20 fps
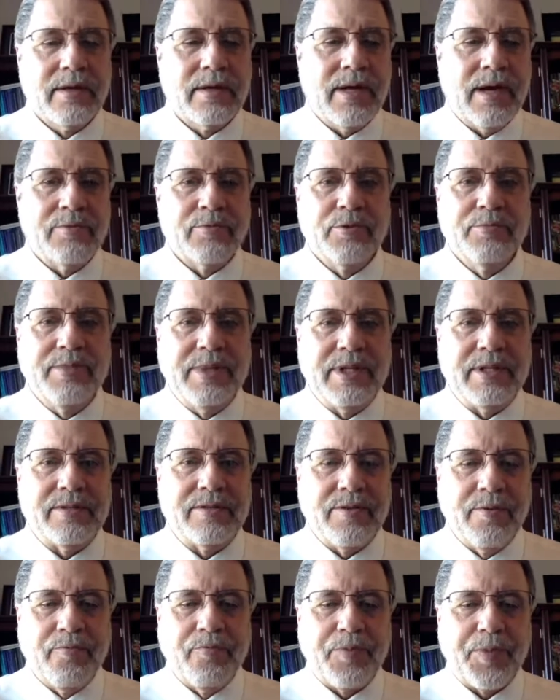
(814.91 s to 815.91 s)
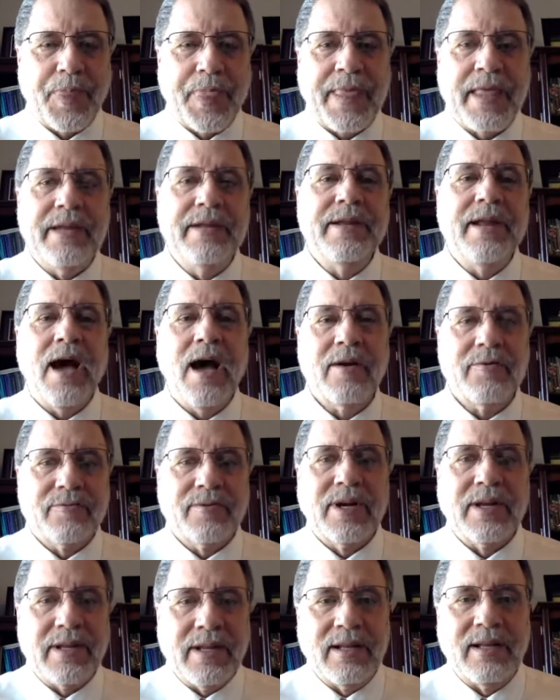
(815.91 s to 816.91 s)
Government cannot
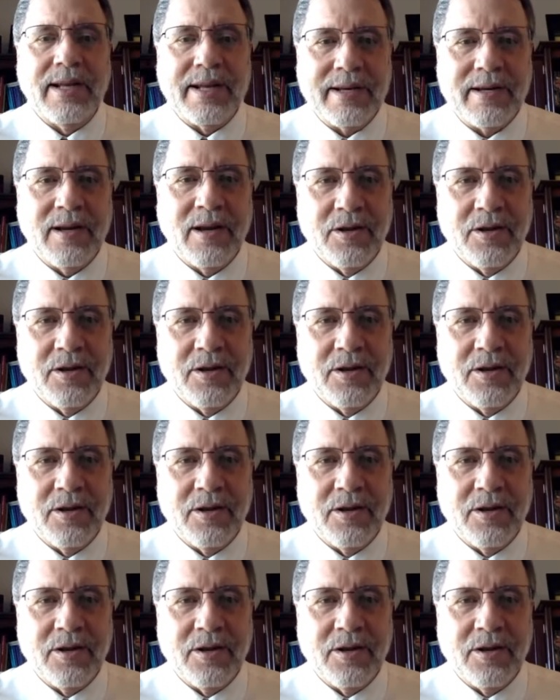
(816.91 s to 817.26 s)
regulate